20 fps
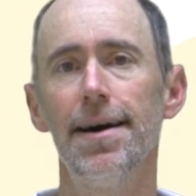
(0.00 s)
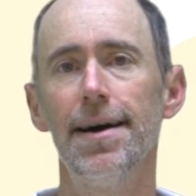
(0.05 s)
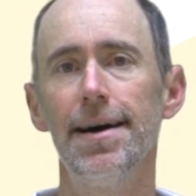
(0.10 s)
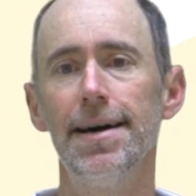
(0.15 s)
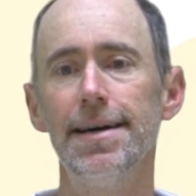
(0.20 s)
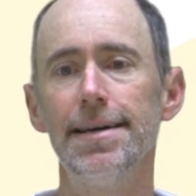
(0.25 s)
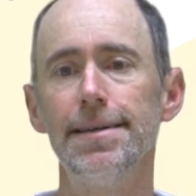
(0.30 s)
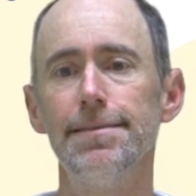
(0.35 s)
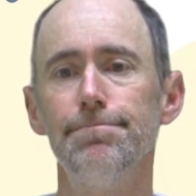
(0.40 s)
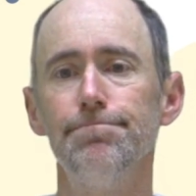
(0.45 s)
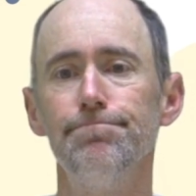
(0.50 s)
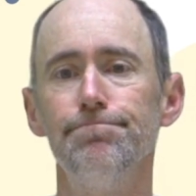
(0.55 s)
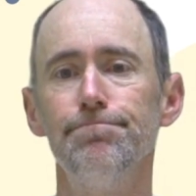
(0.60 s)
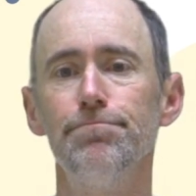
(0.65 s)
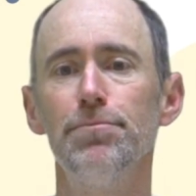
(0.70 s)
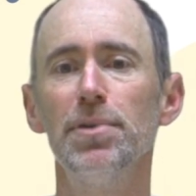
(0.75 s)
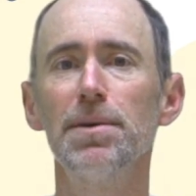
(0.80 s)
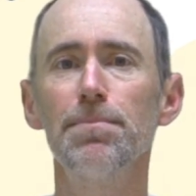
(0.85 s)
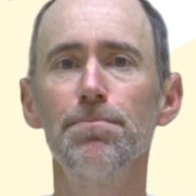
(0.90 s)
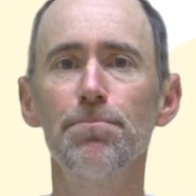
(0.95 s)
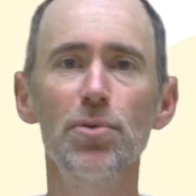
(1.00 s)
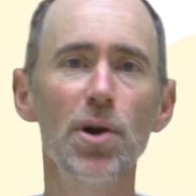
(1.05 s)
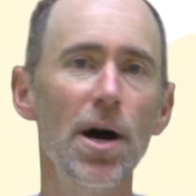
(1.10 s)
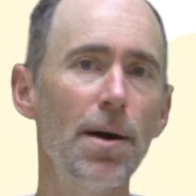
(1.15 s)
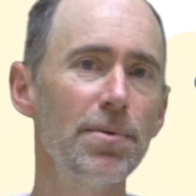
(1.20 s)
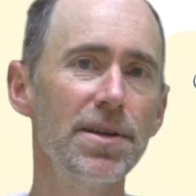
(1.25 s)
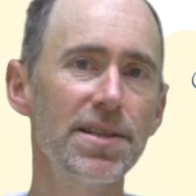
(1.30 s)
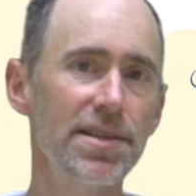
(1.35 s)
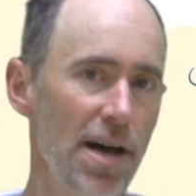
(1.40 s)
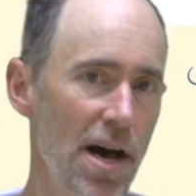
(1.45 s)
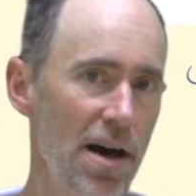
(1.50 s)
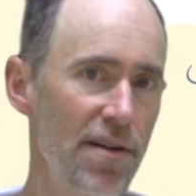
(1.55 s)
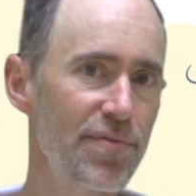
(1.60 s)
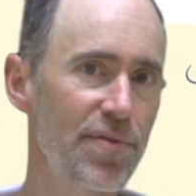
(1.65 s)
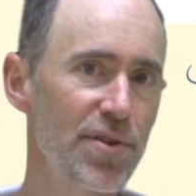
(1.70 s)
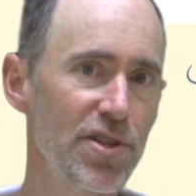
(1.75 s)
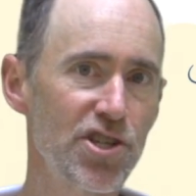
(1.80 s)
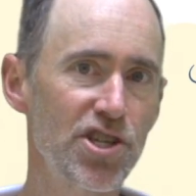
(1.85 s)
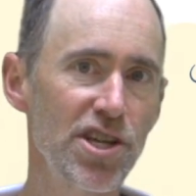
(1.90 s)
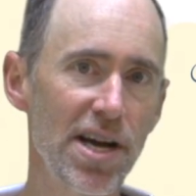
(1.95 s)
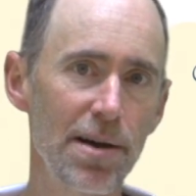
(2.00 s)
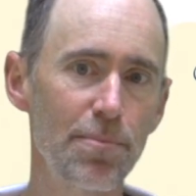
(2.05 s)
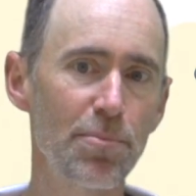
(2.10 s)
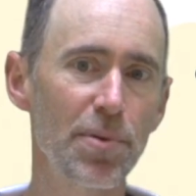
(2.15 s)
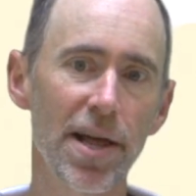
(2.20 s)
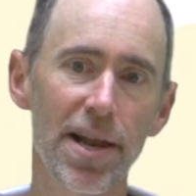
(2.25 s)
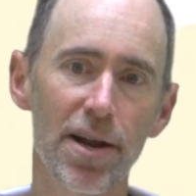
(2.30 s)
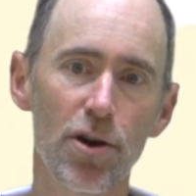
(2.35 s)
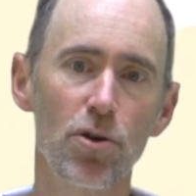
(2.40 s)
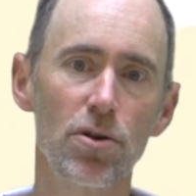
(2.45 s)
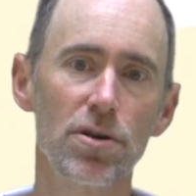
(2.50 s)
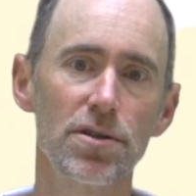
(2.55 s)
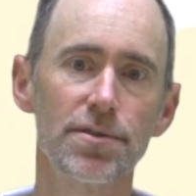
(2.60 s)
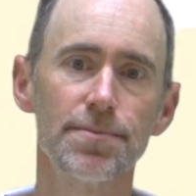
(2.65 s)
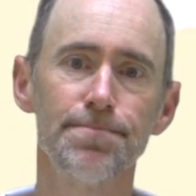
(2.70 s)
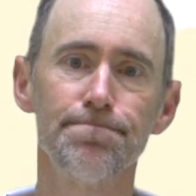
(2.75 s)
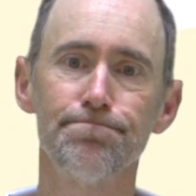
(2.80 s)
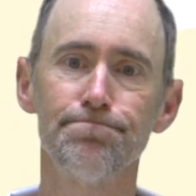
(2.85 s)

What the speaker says: but probably not for the giant planet cores.